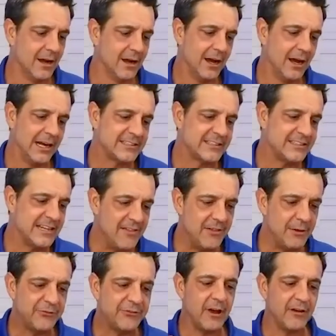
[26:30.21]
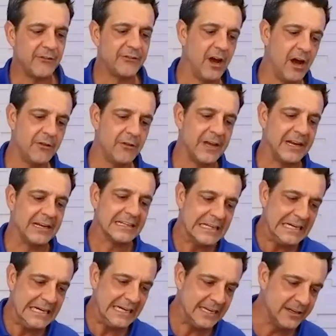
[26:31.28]
extend themselves to other. They
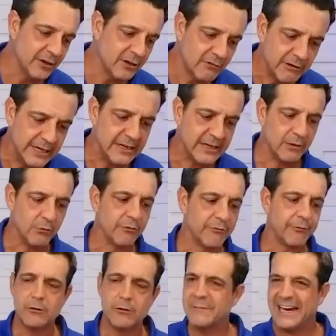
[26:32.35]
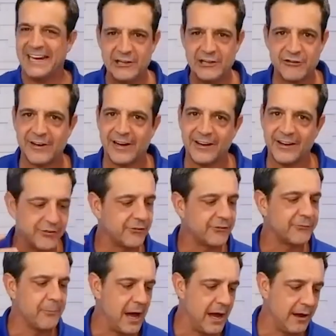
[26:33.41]
lean into greeting with firm handshakes and
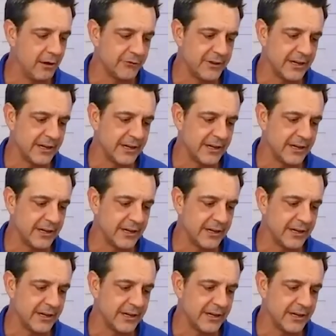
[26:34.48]
smiles.